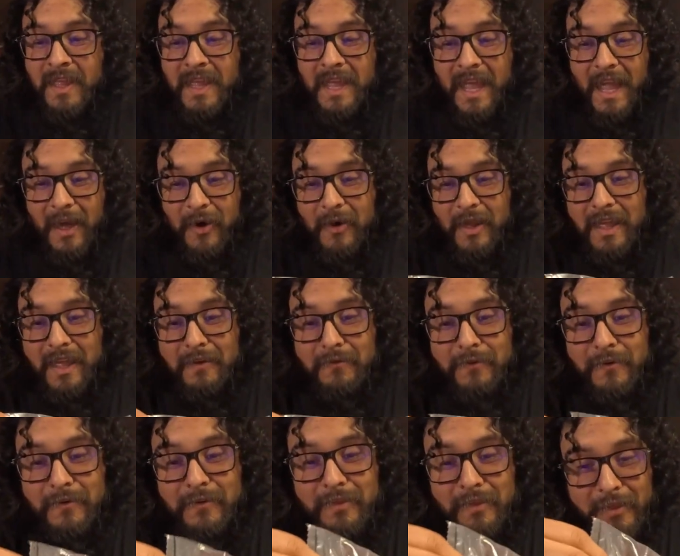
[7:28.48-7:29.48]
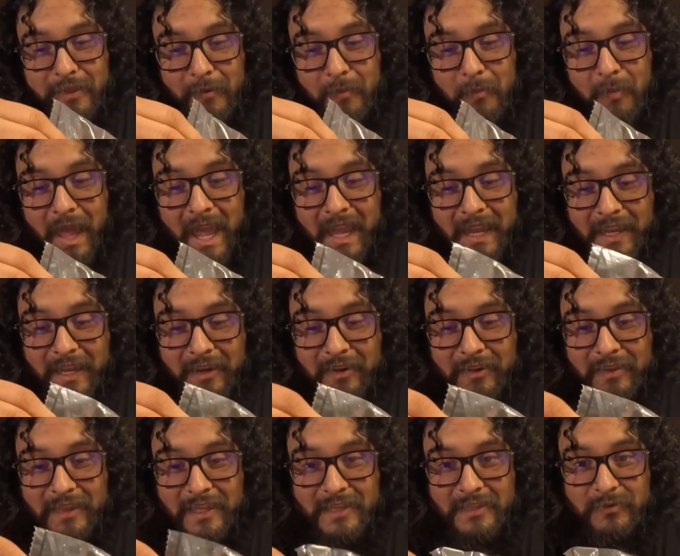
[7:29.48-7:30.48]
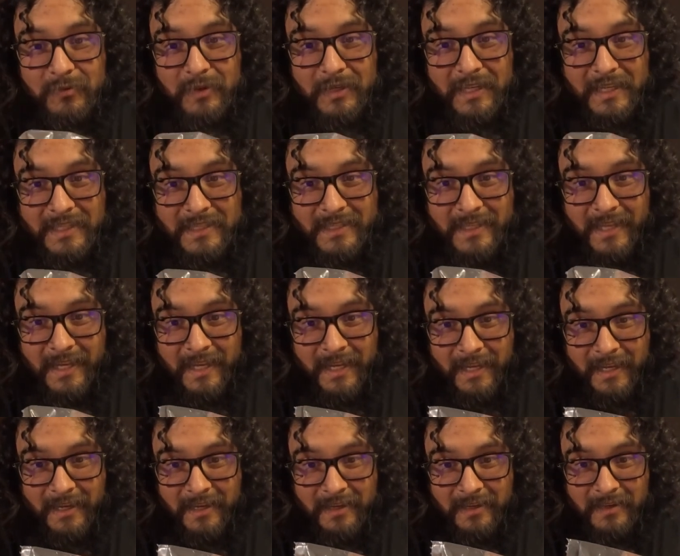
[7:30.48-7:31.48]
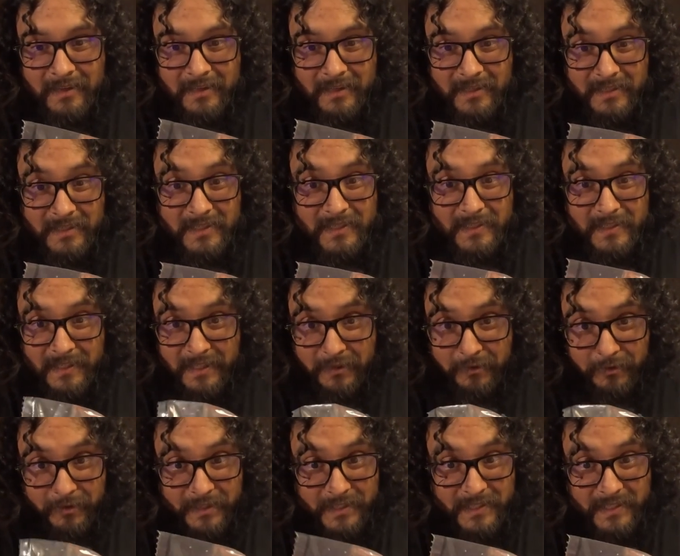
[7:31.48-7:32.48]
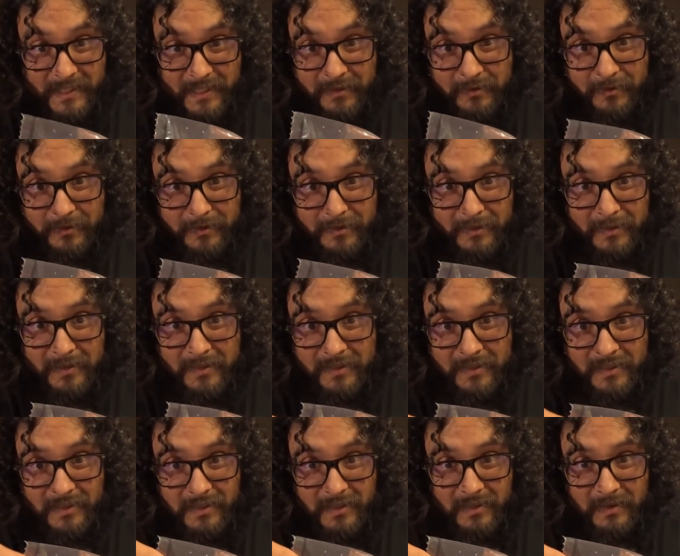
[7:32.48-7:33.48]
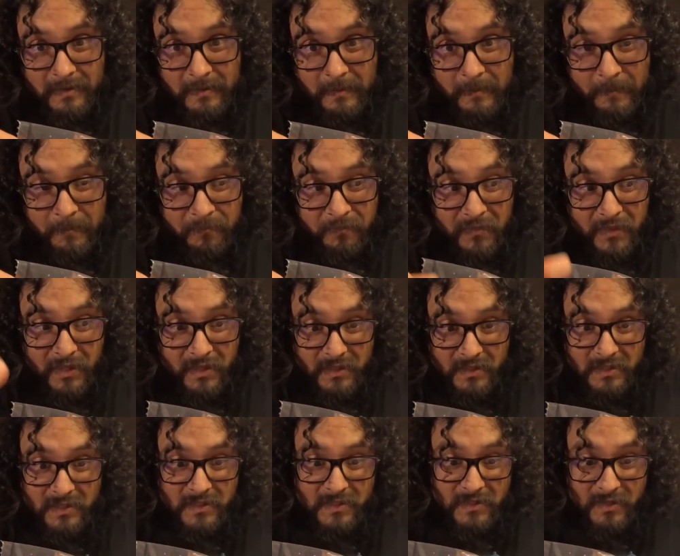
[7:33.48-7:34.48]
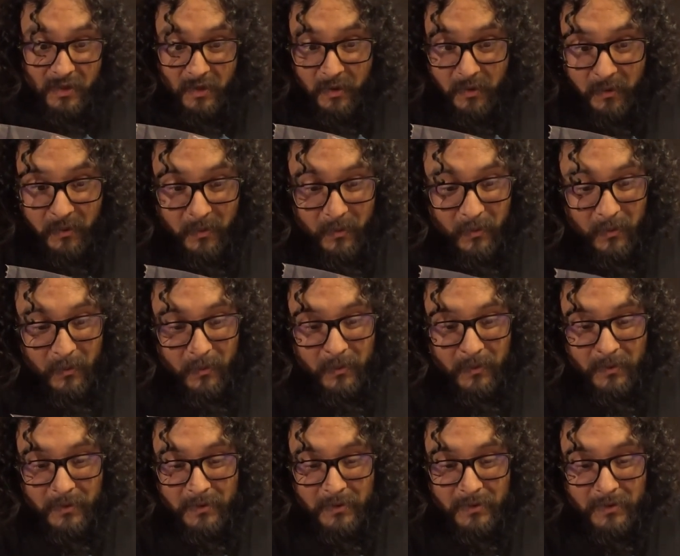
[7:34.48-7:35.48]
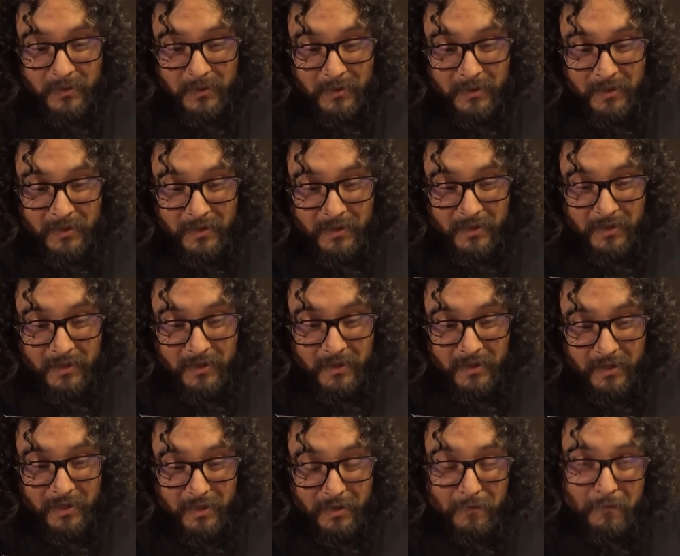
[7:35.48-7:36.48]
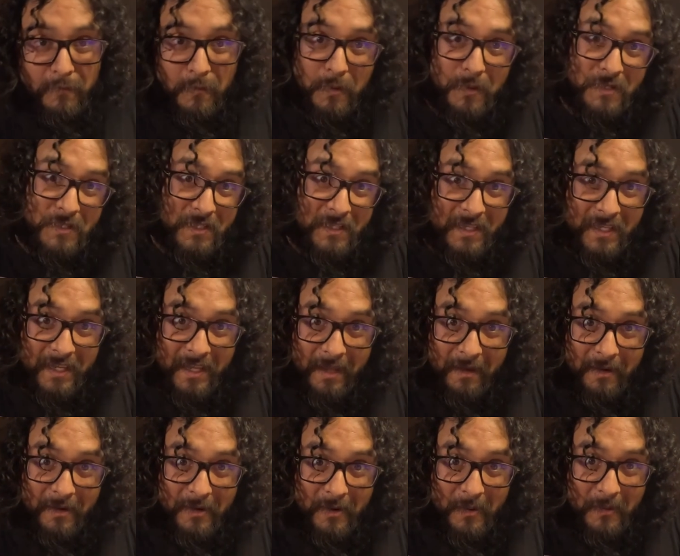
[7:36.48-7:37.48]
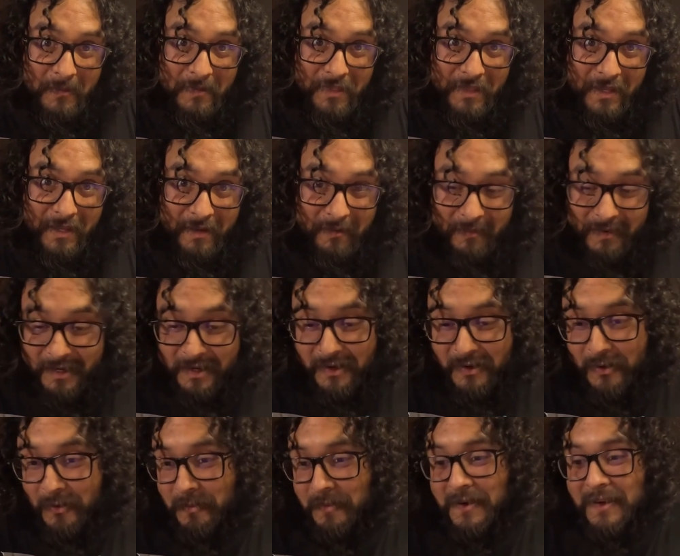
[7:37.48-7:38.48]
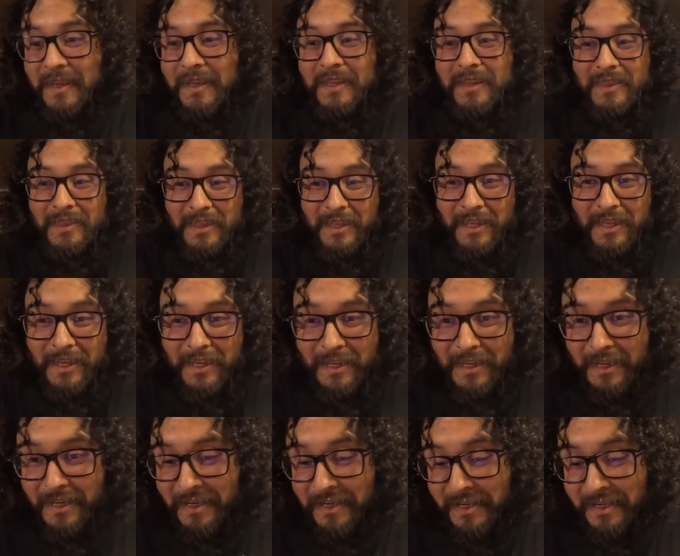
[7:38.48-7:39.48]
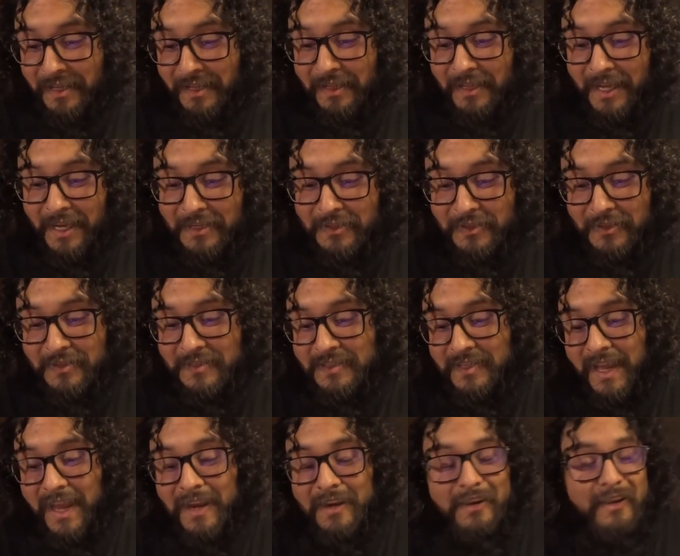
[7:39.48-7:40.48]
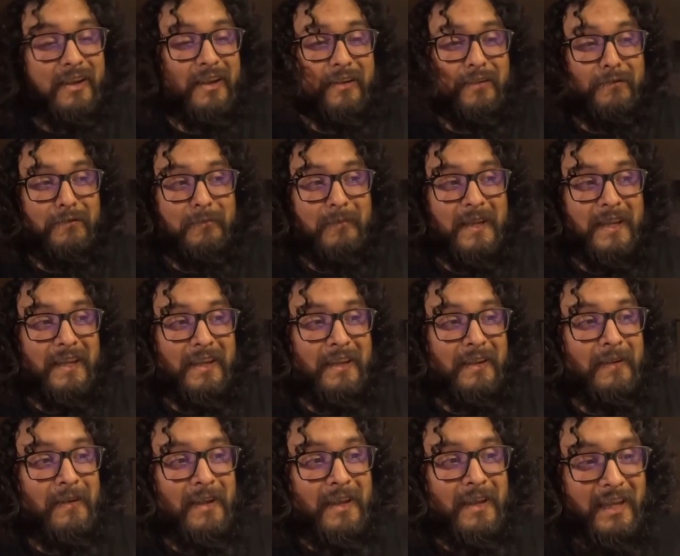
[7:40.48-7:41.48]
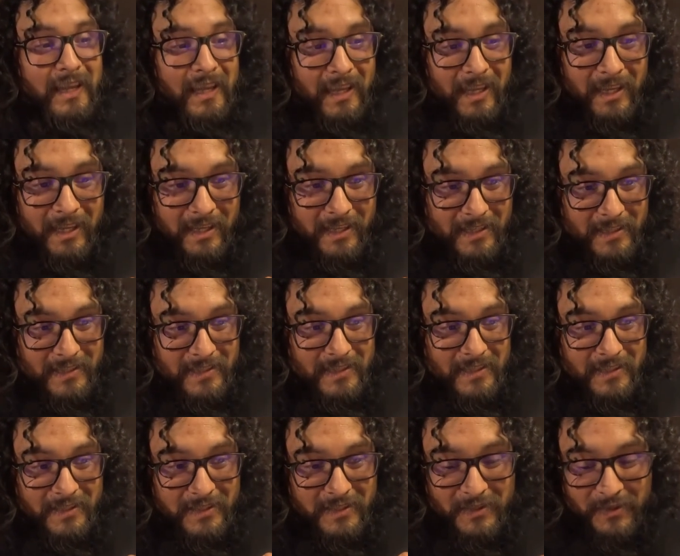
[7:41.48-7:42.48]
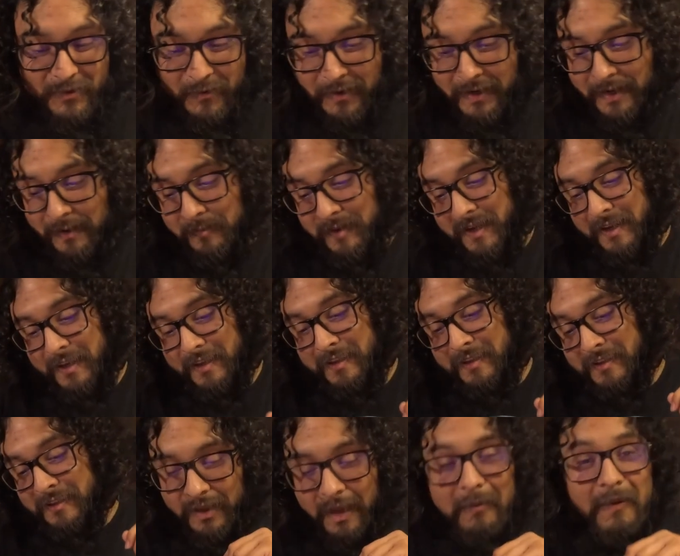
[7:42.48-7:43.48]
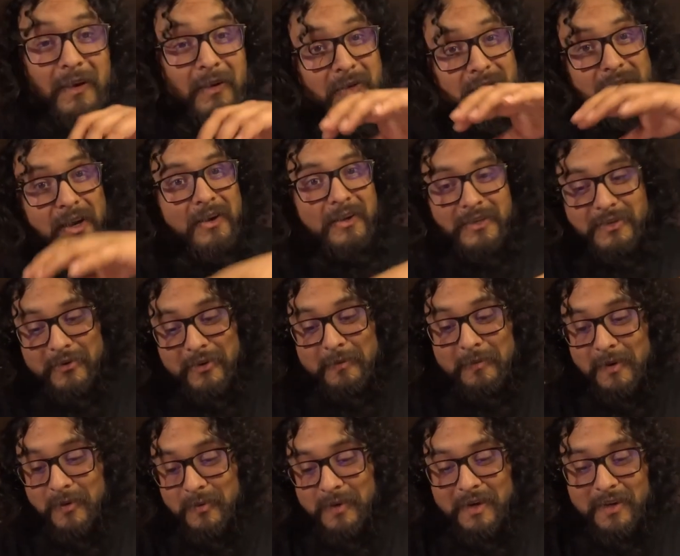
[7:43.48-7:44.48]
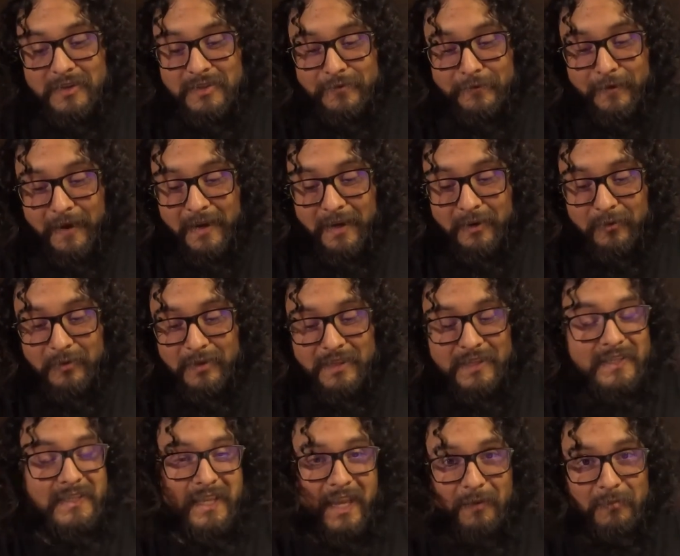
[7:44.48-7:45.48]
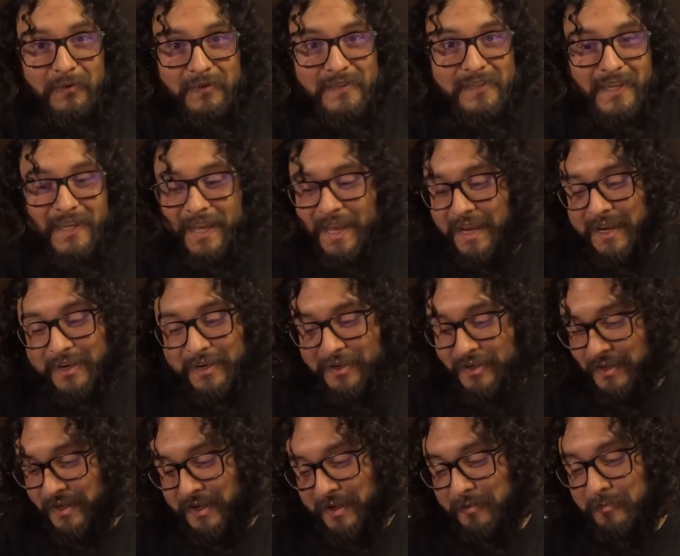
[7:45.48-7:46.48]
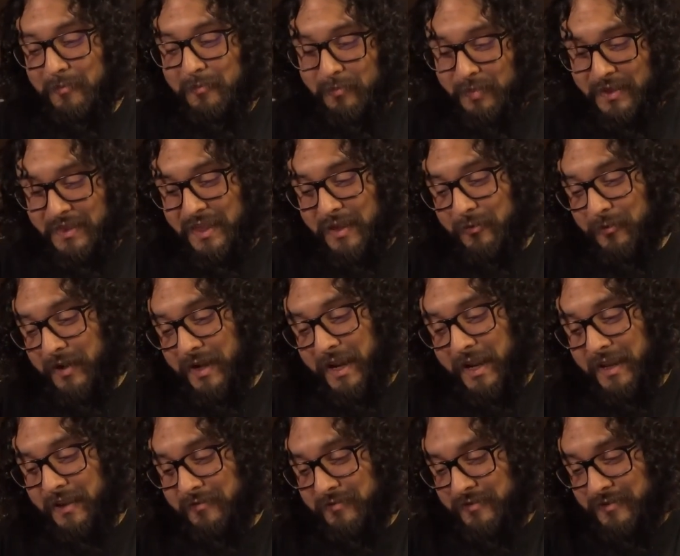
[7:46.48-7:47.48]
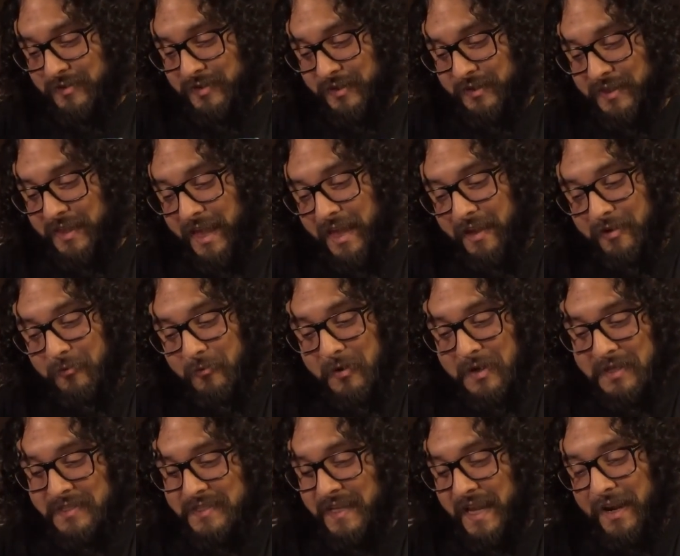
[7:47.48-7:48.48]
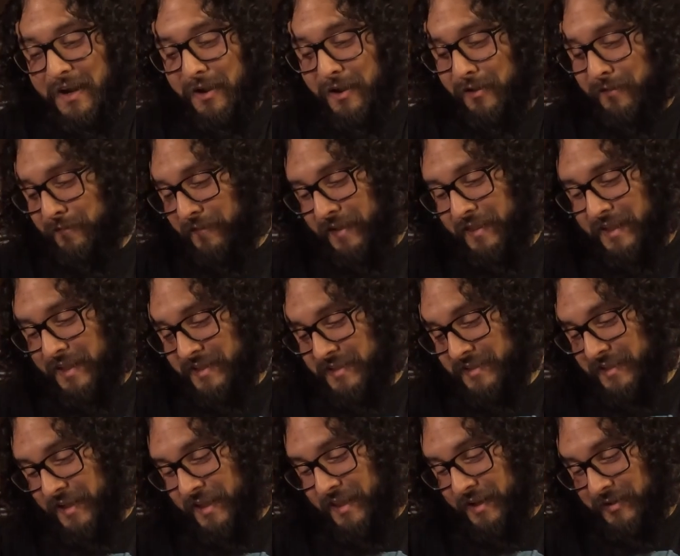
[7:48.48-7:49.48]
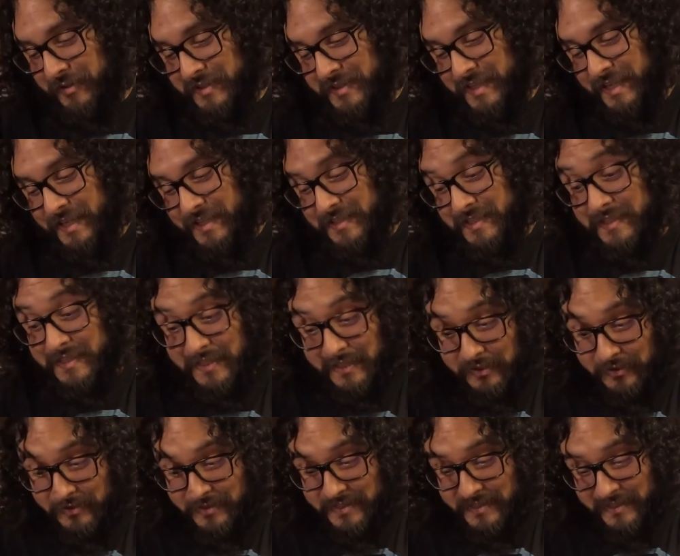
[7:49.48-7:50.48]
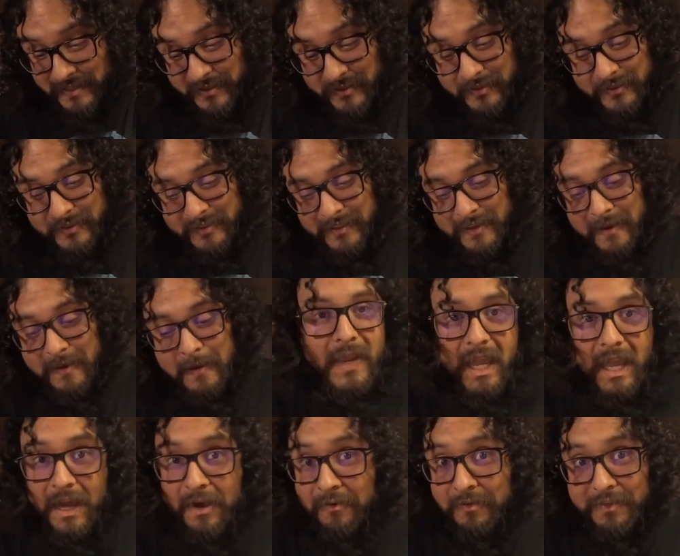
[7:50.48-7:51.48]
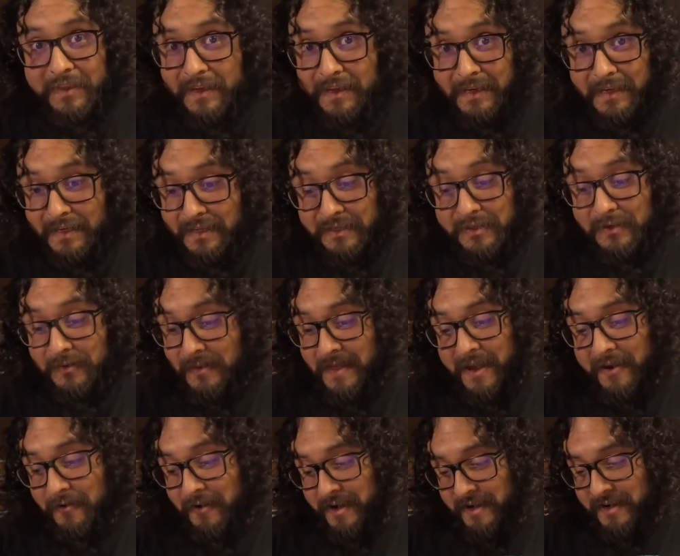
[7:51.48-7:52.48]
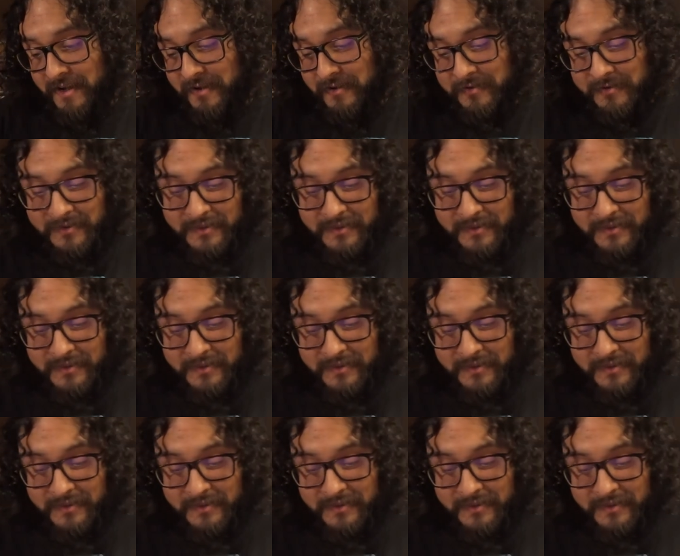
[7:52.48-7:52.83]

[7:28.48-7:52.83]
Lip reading: However, the baggie on this one is like sealed. So unfortunately, I don't think I'm gonna open it. The collector side of me is screaming. I mean, it was already screaming when I was fighting with the staples to get it undone, but then when I took that one side off and then saw that it was like sealed, I don't think I can do that right now.